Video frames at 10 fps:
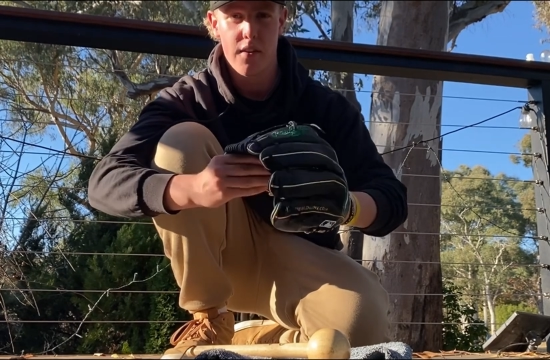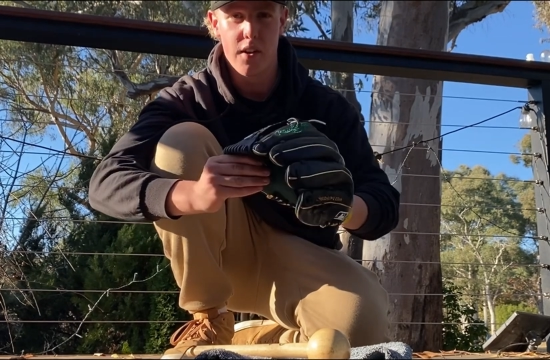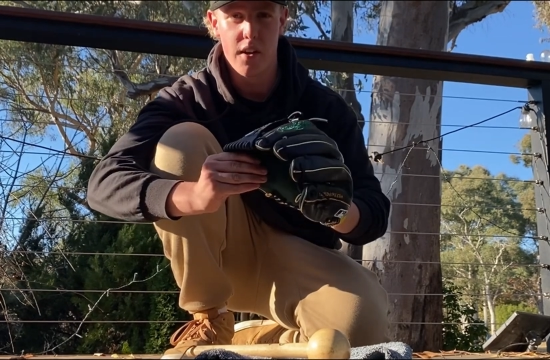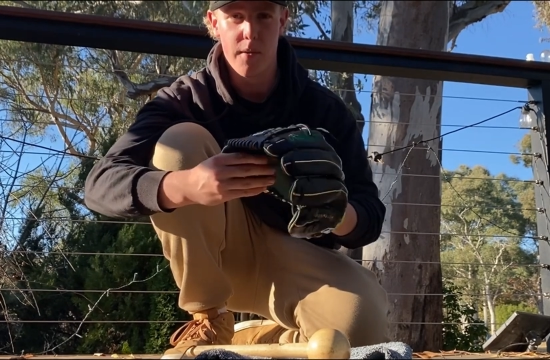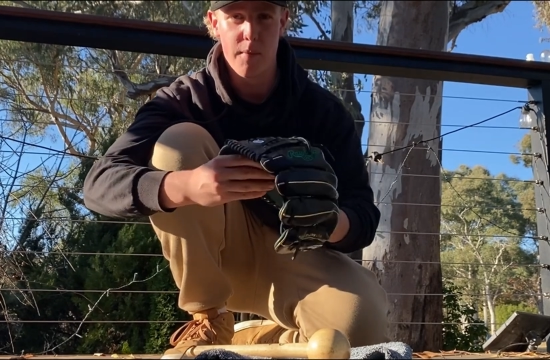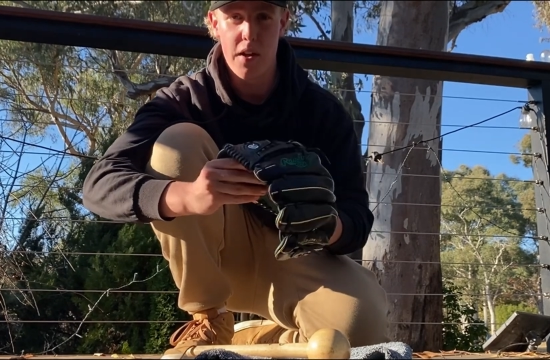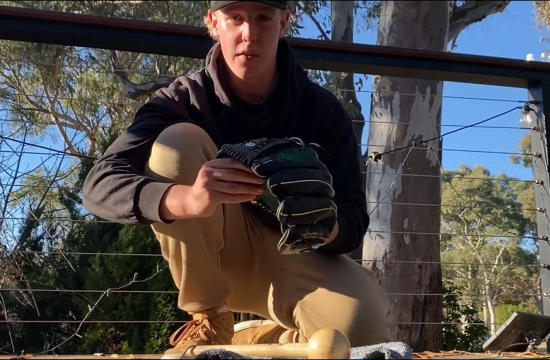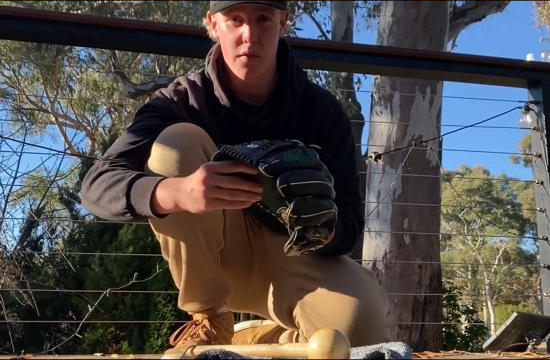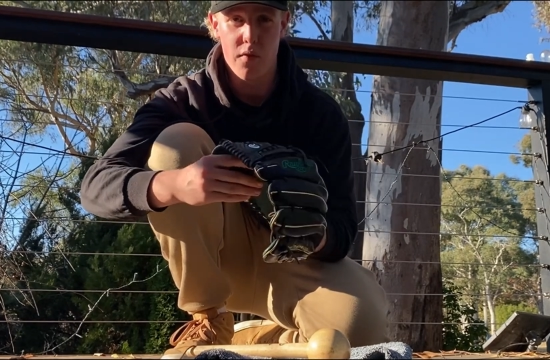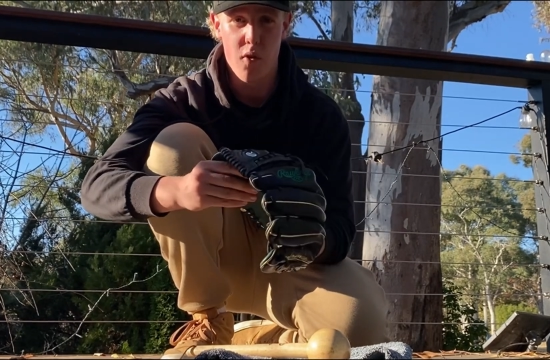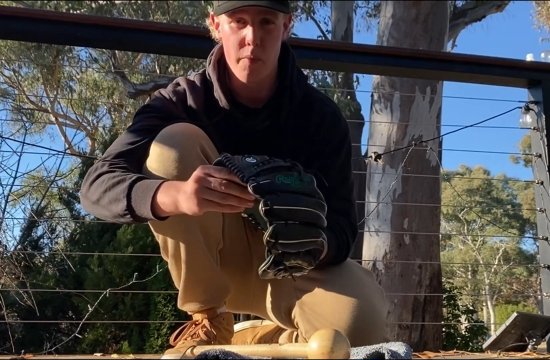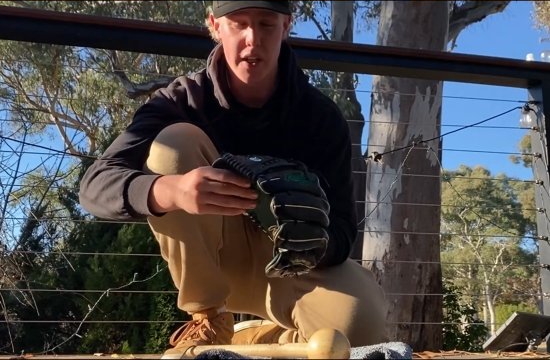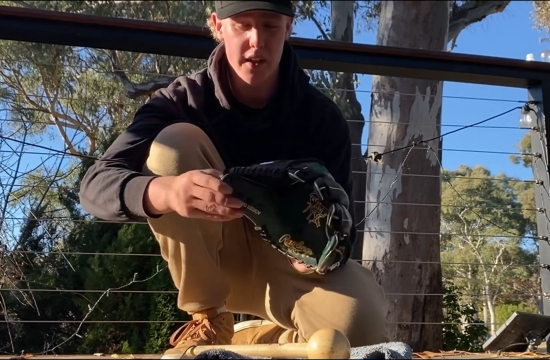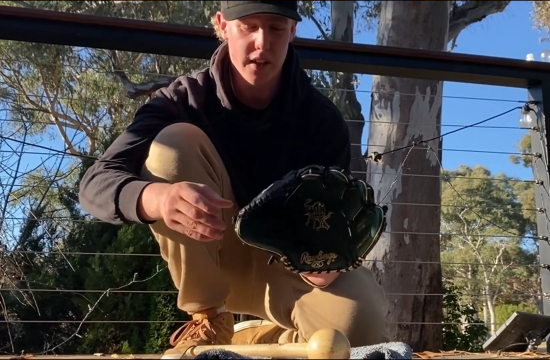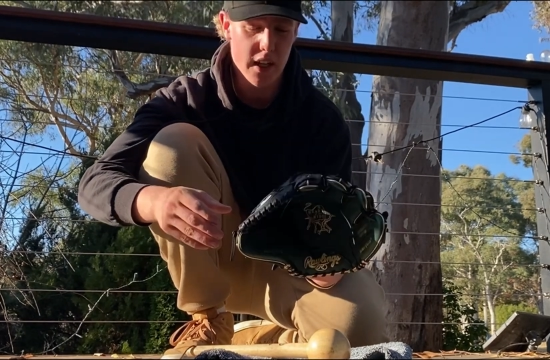the method for forming
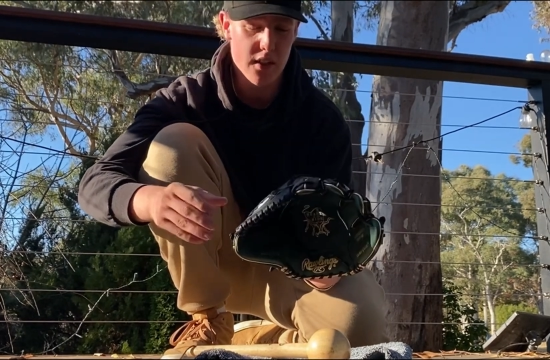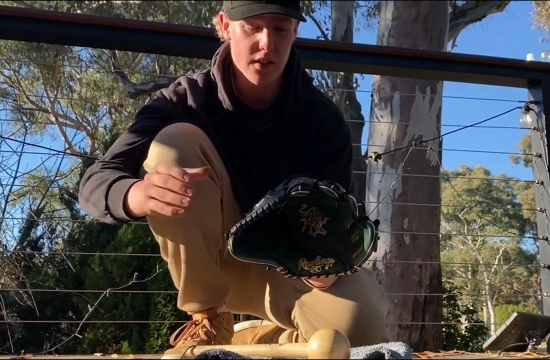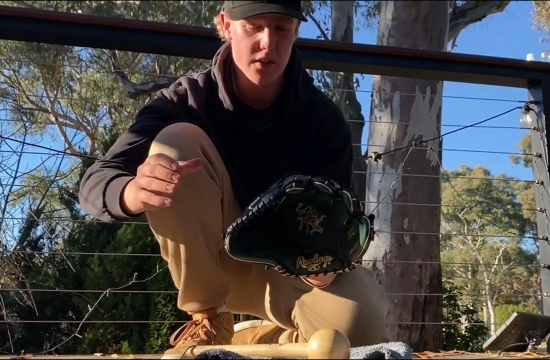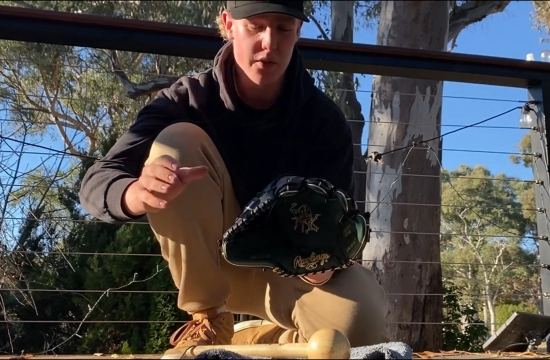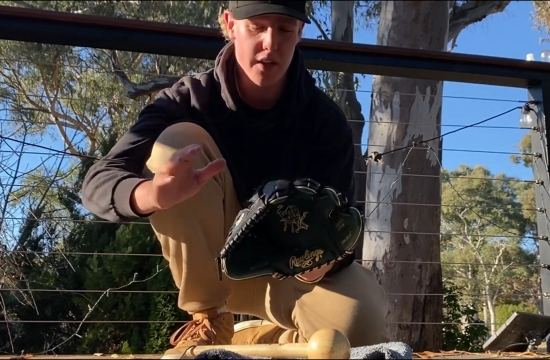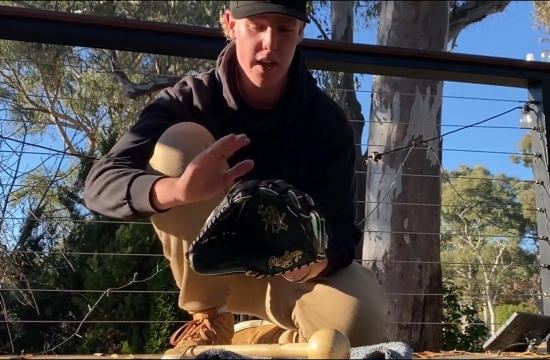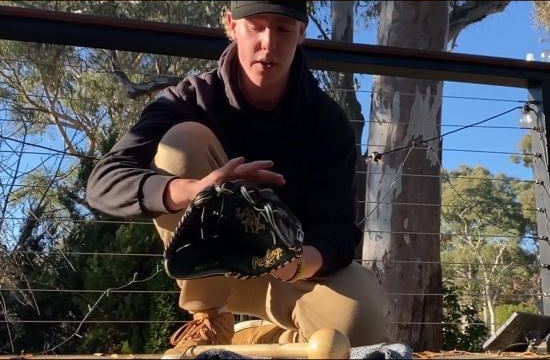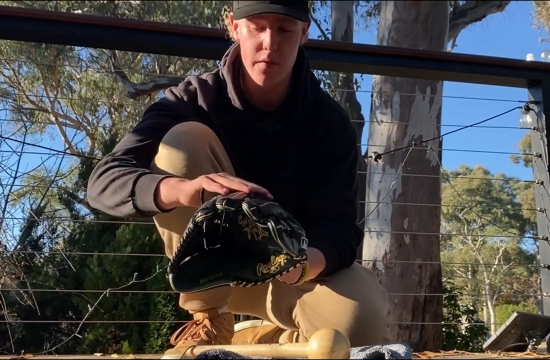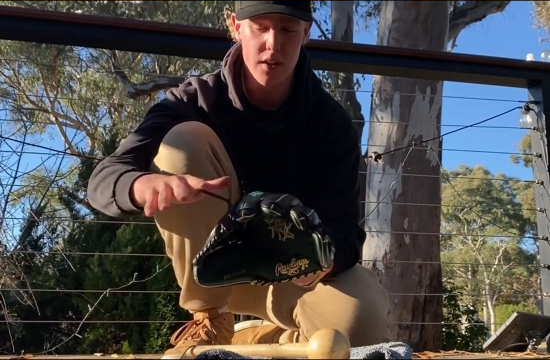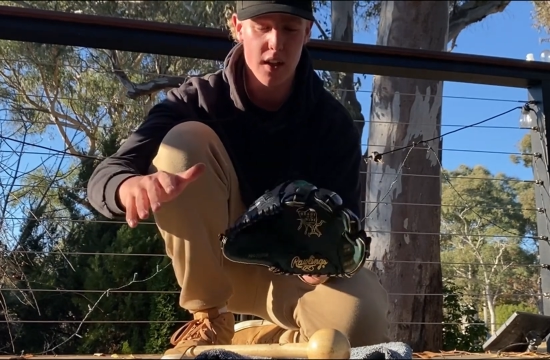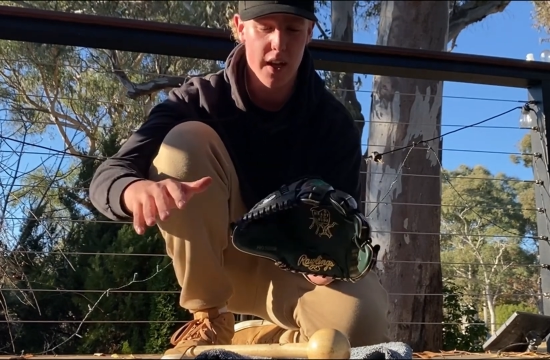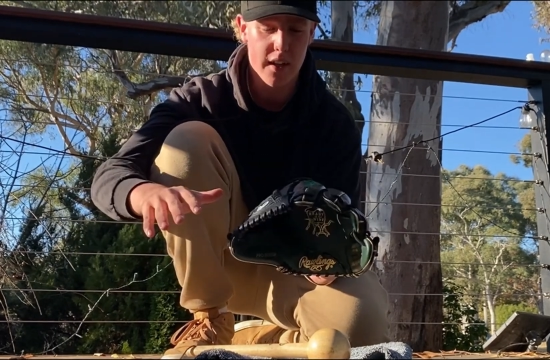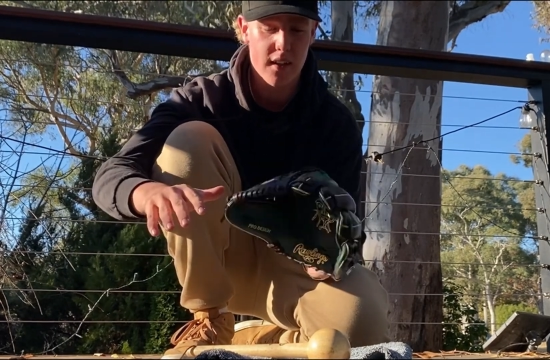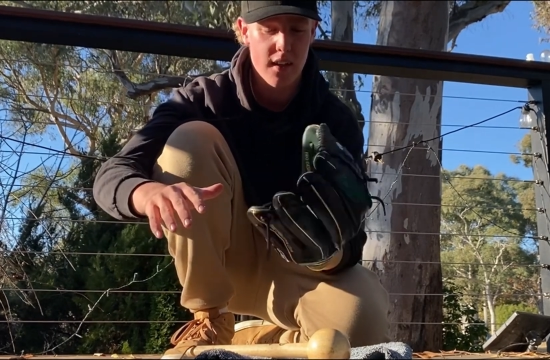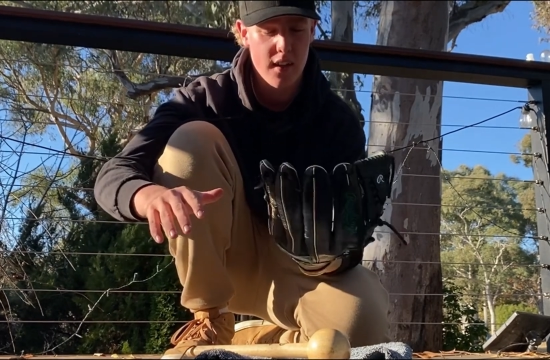it. Again, you can do it however you like.